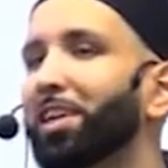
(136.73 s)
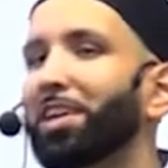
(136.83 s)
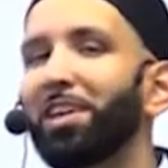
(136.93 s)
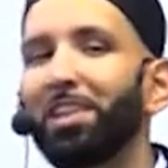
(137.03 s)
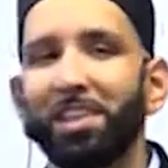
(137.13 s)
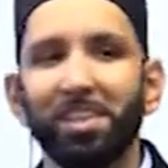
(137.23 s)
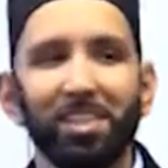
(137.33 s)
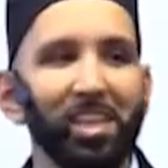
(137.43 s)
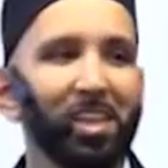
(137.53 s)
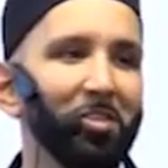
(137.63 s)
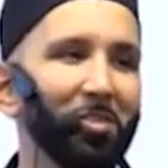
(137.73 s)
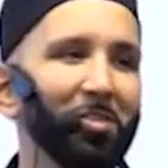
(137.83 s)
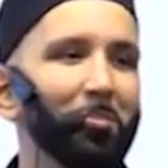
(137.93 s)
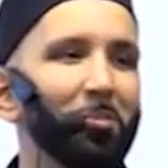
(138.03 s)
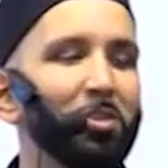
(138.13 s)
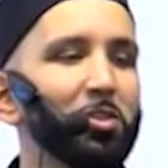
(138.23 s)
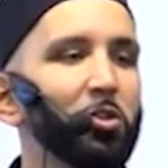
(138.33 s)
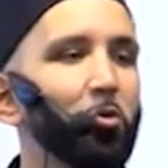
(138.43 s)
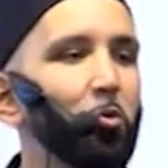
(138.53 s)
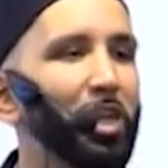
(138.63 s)
Achilles heel? What's
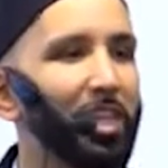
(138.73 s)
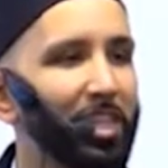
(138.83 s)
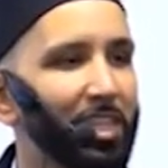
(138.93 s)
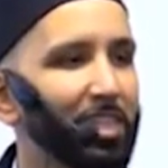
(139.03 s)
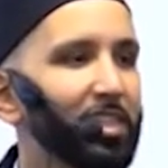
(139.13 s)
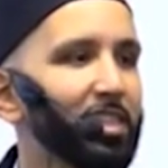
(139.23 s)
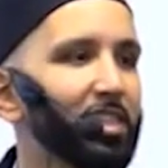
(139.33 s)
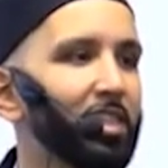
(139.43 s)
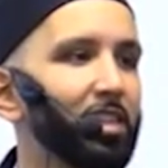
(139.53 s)
your weakness?